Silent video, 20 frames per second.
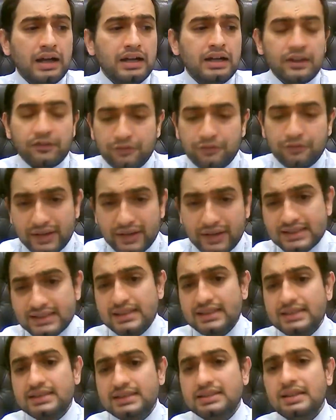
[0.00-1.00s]

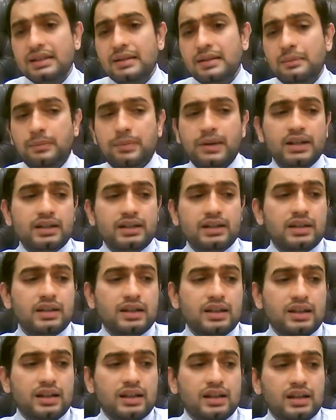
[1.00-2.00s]
differences. But
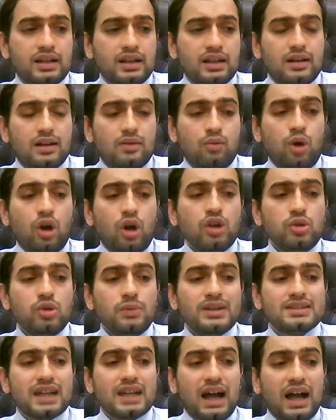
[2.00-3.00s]
what you
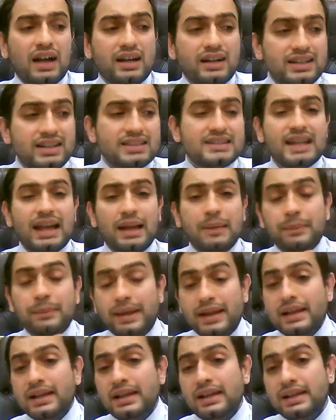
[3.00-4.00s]
must understand
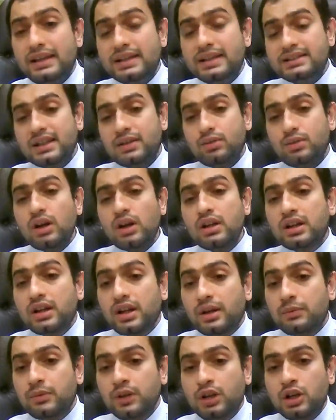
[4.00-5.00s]
mainly is that what
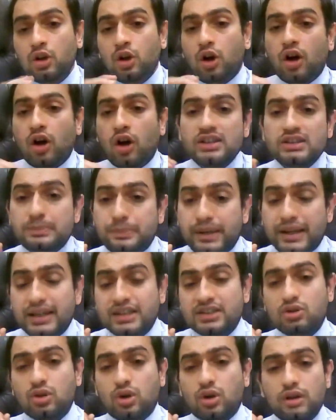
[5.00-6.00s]
criminal law is
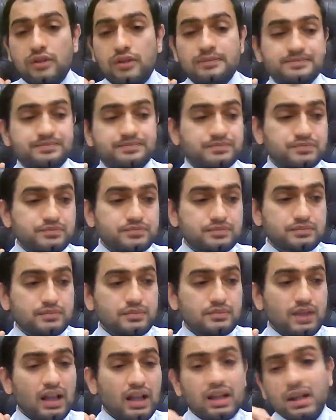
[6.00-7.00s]
based on.
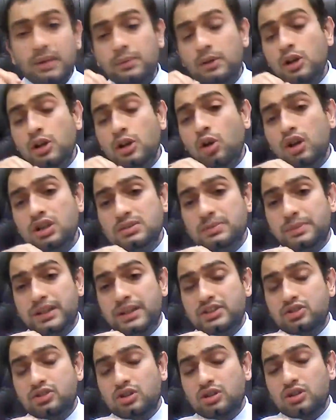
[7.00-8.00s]
Criminal law is
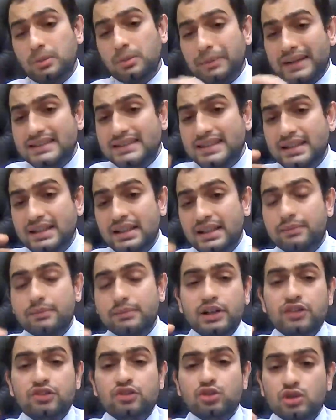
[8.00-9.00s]
based on the basic
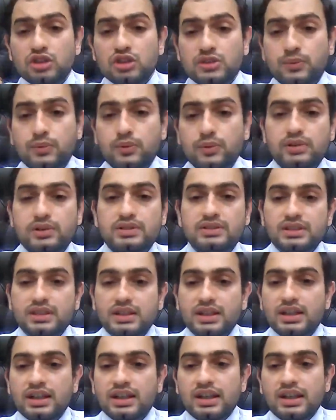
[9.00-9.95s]
criminal jurisprudence,